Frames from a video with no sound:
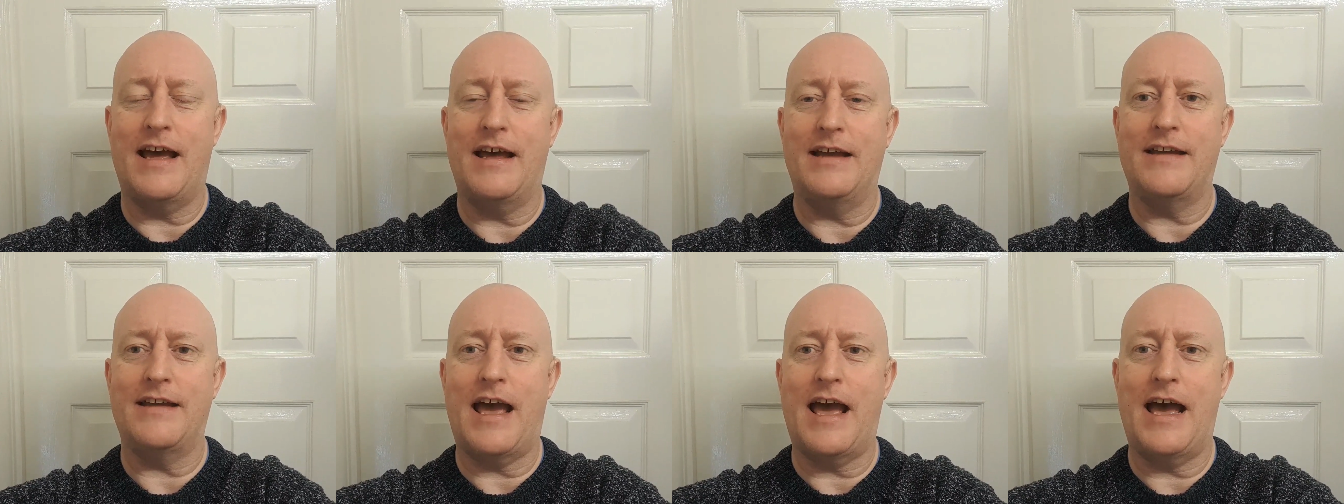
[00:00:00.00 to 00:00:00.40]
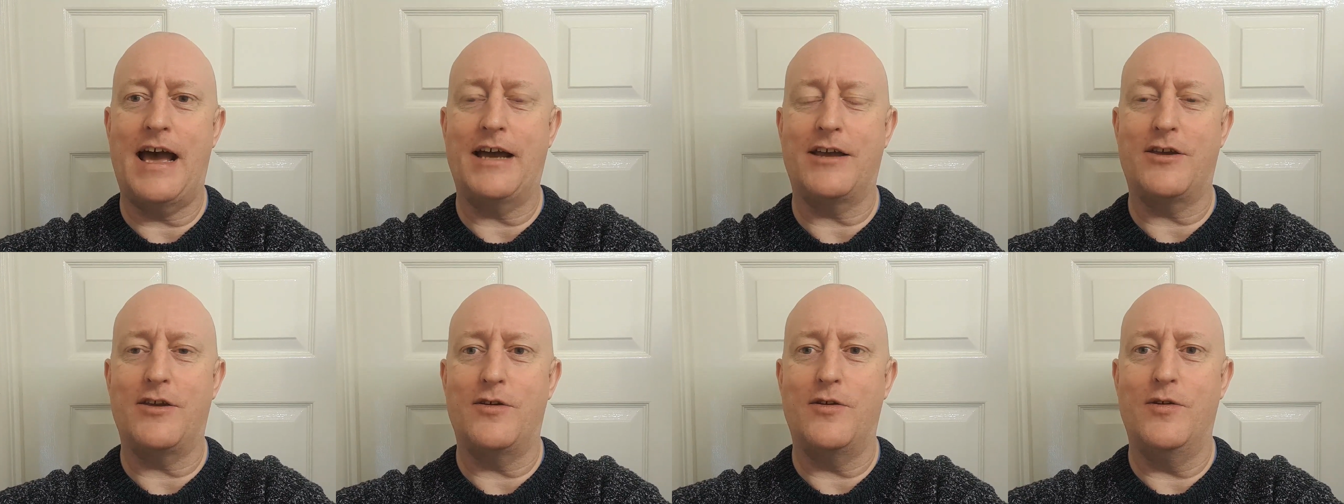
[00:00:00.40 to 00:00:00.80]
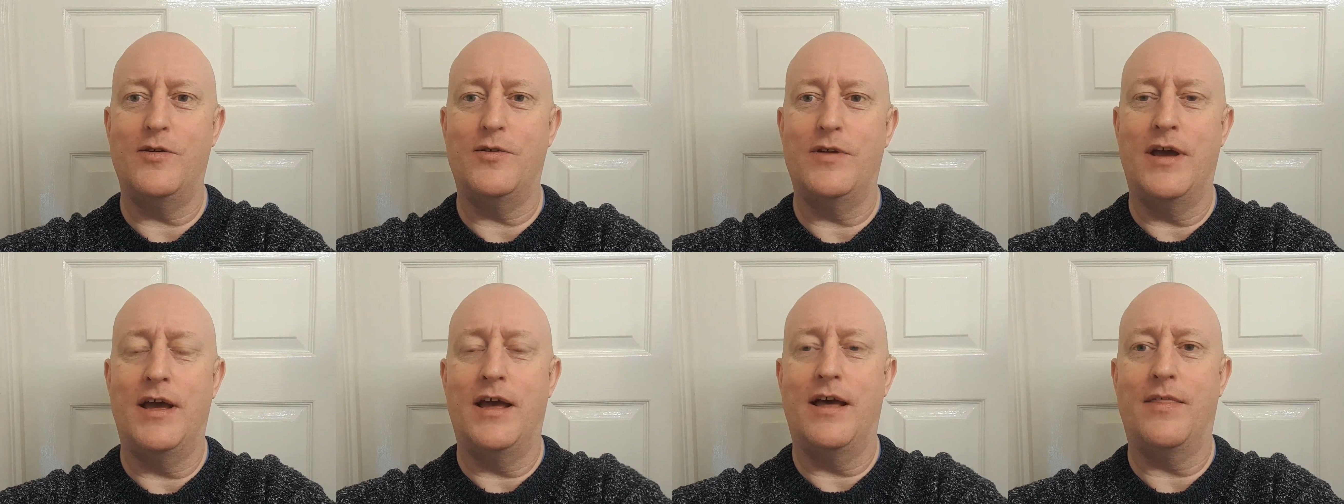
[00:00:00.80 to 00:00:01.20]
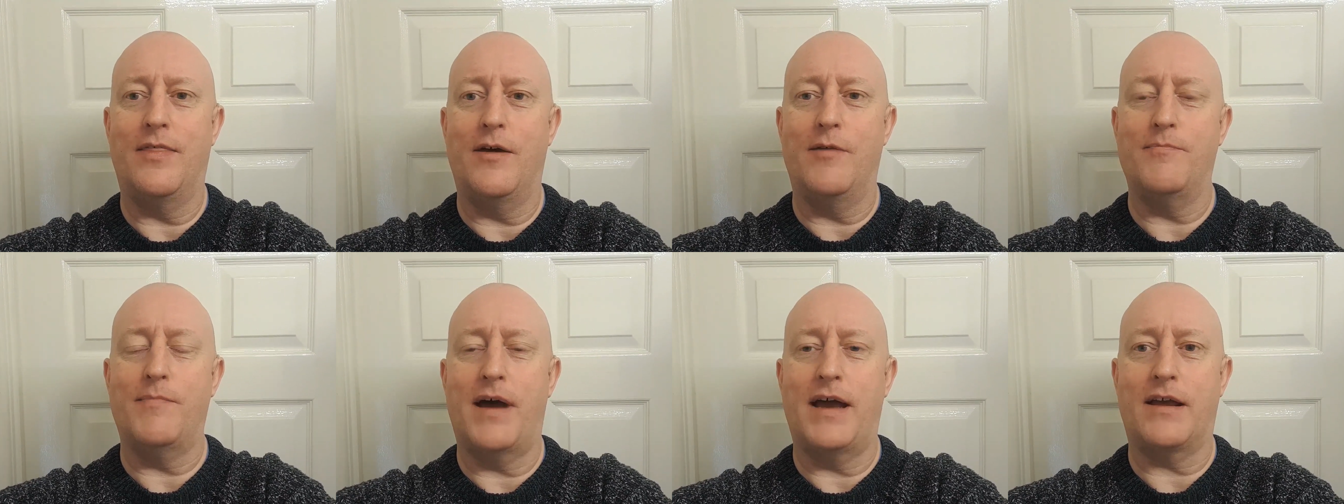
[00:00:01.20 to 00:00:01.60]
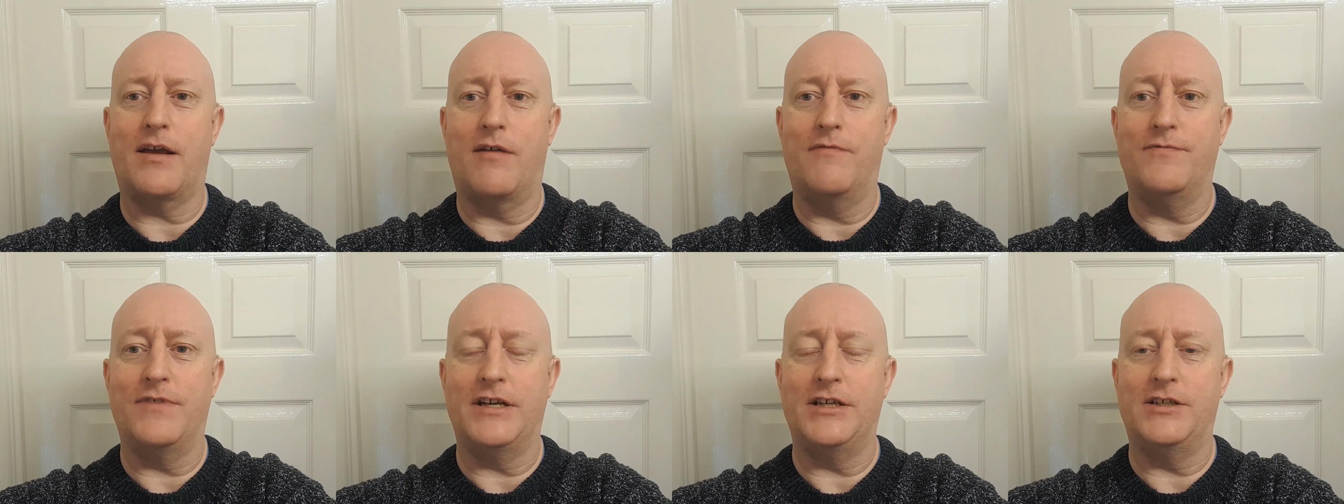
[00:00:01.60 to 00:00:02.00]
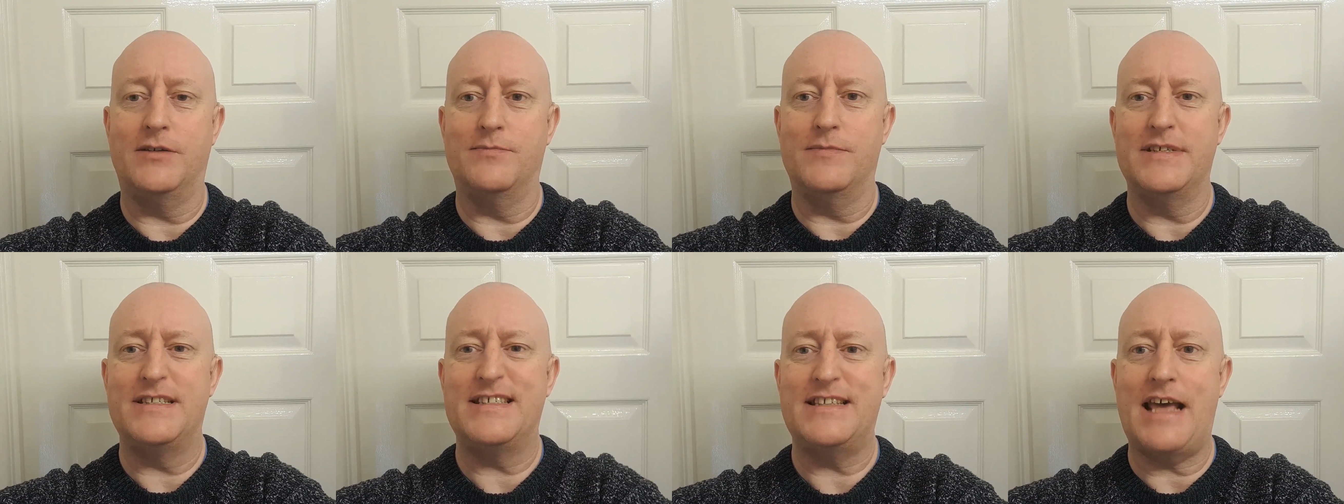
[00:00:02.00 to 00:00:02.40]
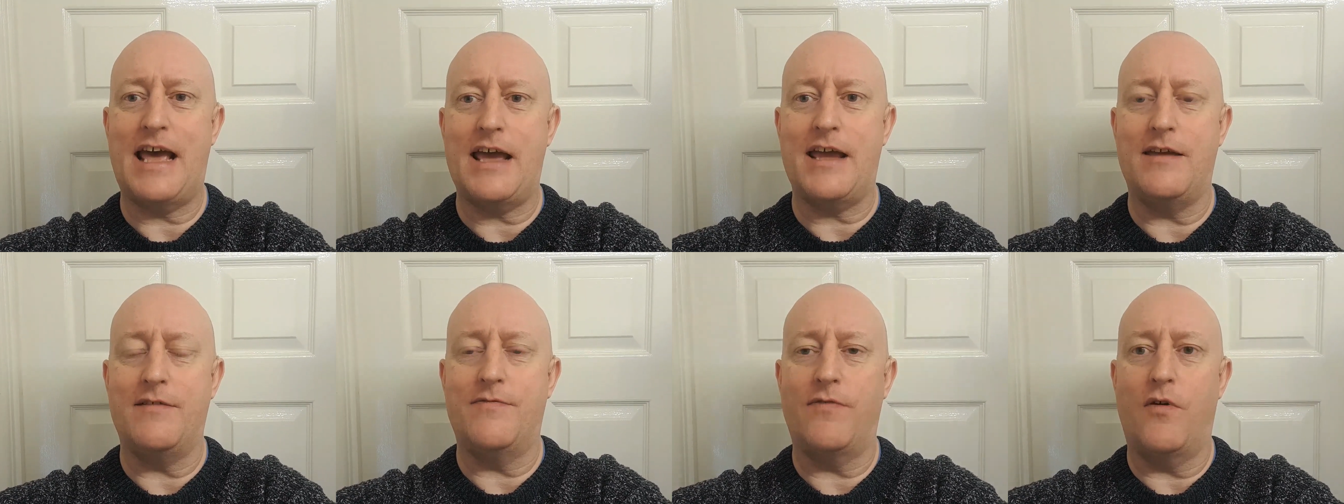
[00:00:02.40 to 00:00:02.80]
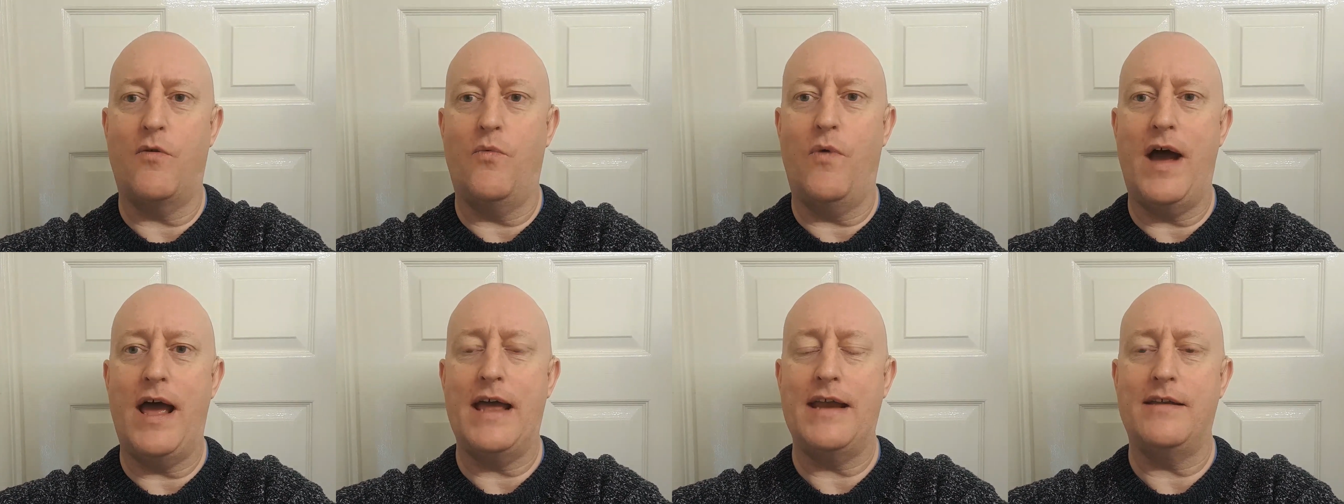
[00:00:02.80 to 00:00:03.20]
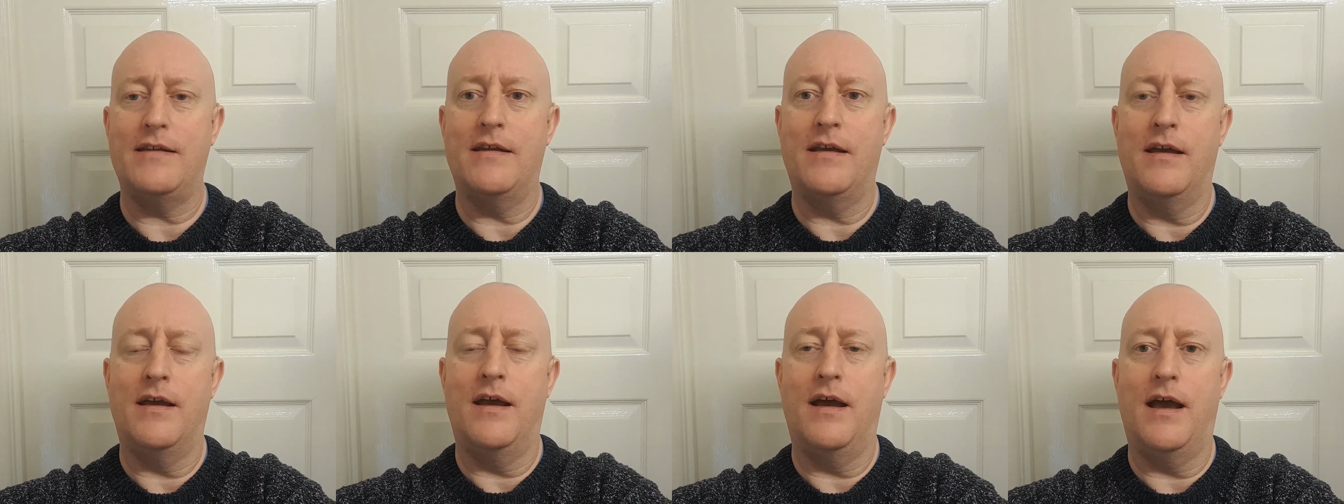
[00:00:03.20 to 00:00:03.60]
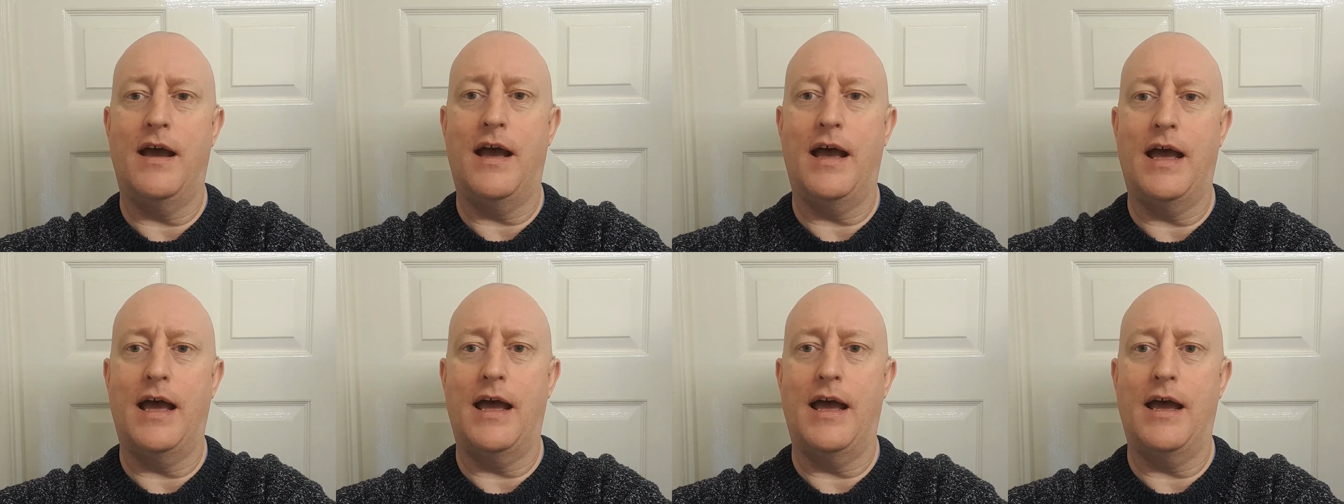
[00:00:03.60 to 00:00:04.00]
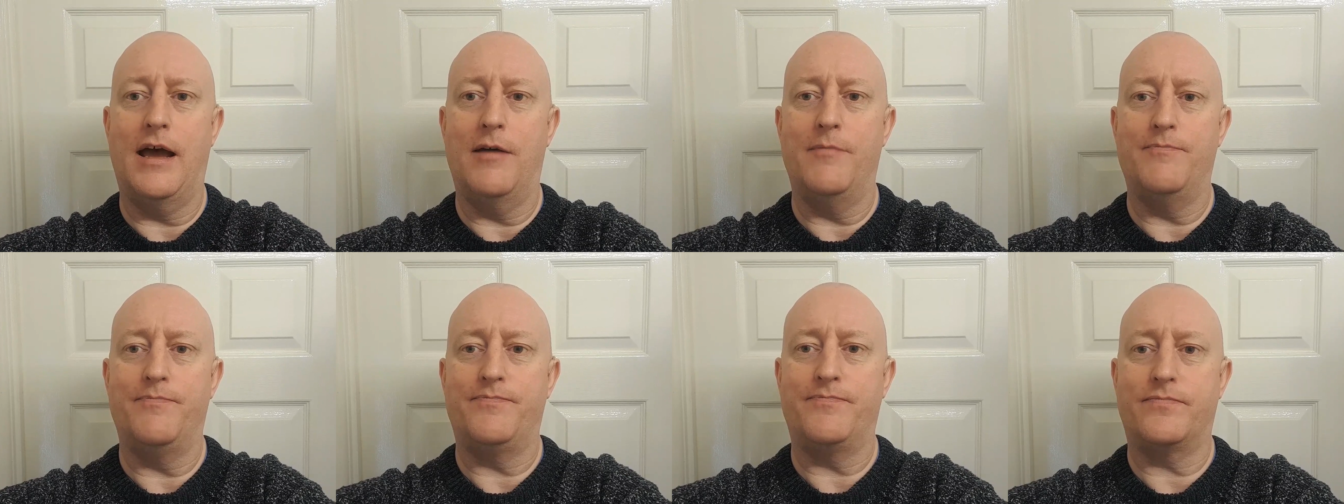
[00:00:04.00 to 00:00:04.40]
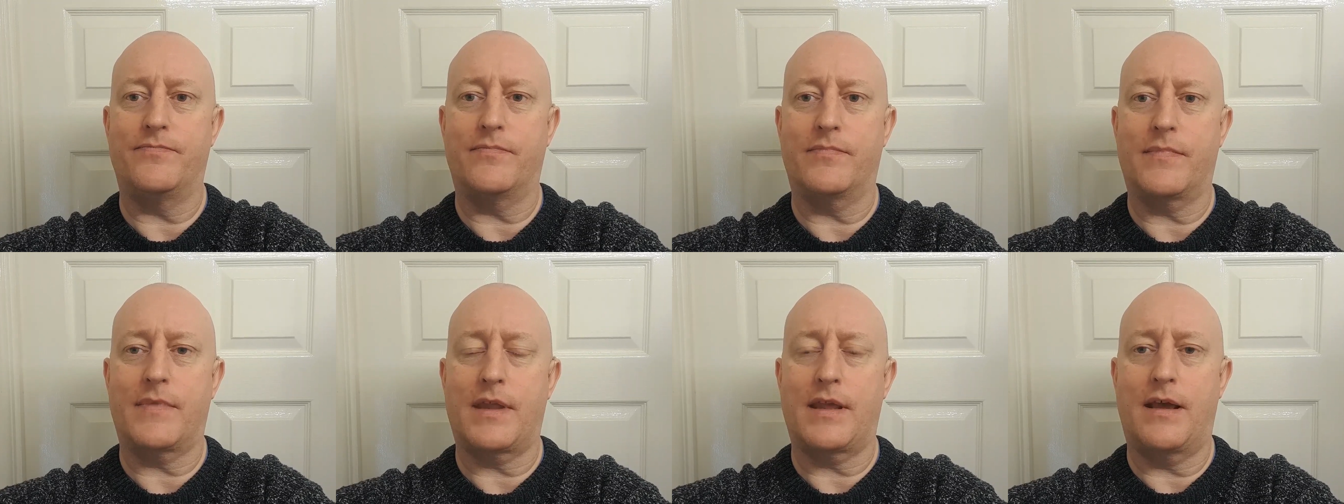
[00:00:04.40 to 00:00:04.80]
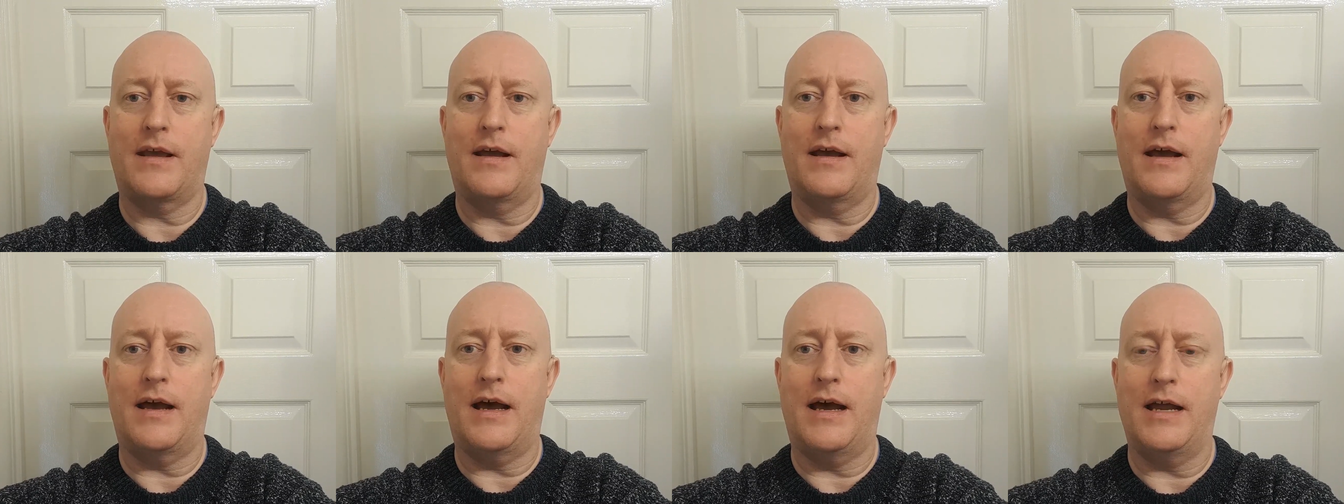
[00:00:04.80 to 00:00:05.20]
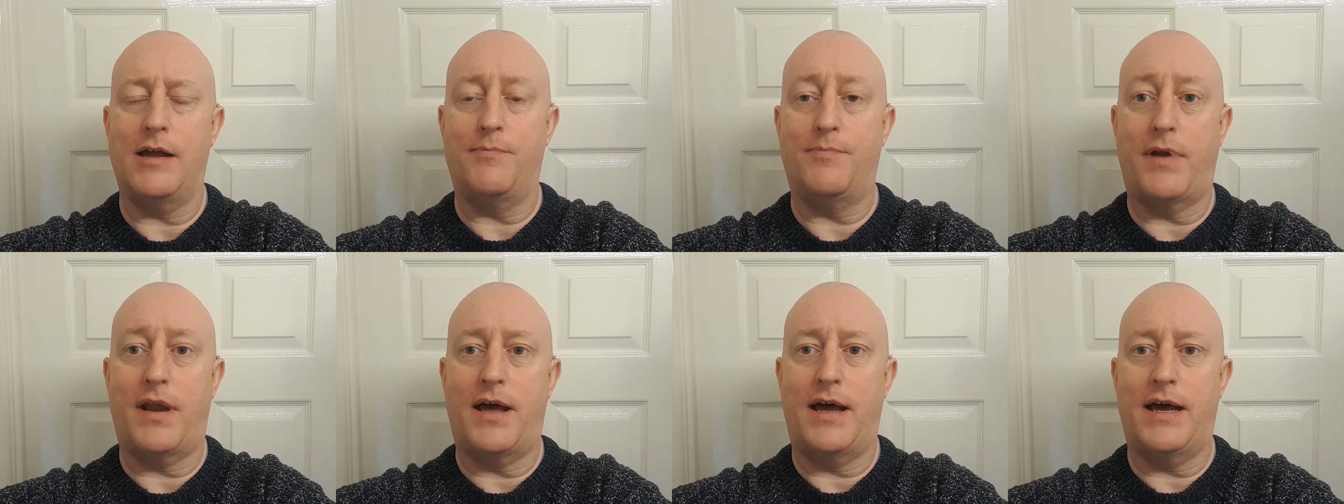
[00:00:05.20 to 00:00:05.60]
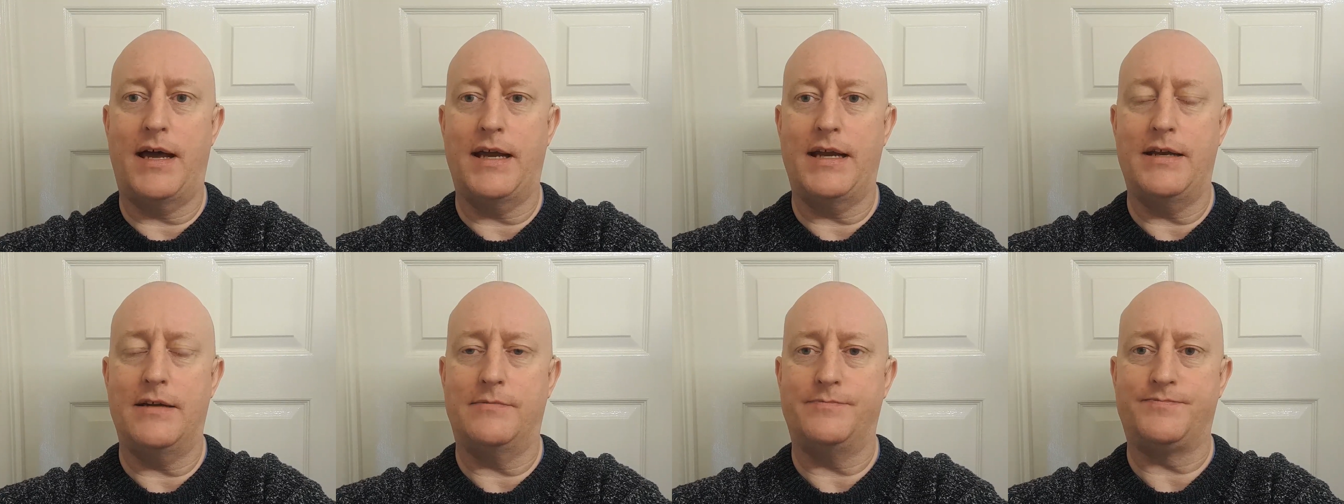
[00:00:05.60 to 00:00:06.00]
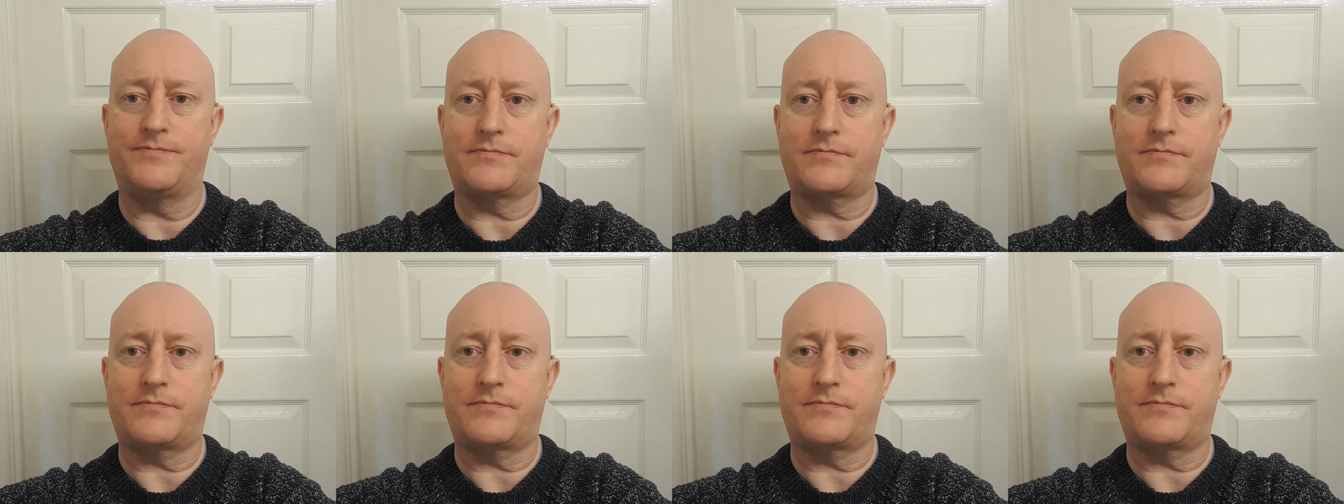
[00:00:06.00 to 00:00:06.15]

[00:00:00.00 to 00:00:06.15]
and argued that my conviction was safe when I applied